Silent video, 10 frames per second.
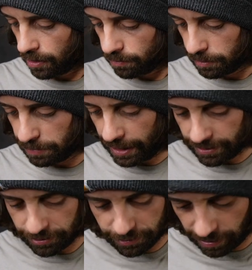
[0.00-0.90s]
I'll be
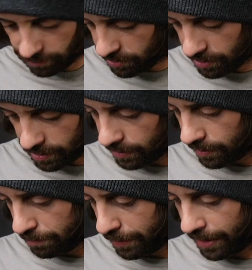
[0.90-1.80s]
back in the driver's seat
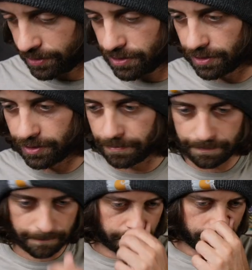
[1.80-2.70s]
and back to
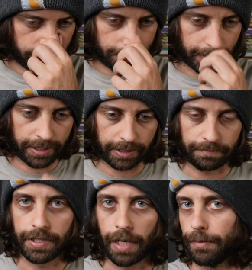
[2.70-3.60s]

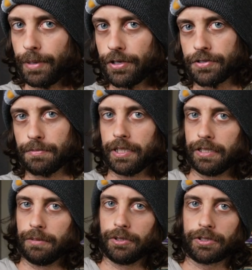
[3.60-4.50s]
spending dumb amounts of
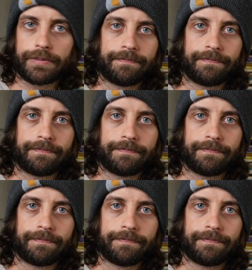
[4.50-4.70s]
money on books.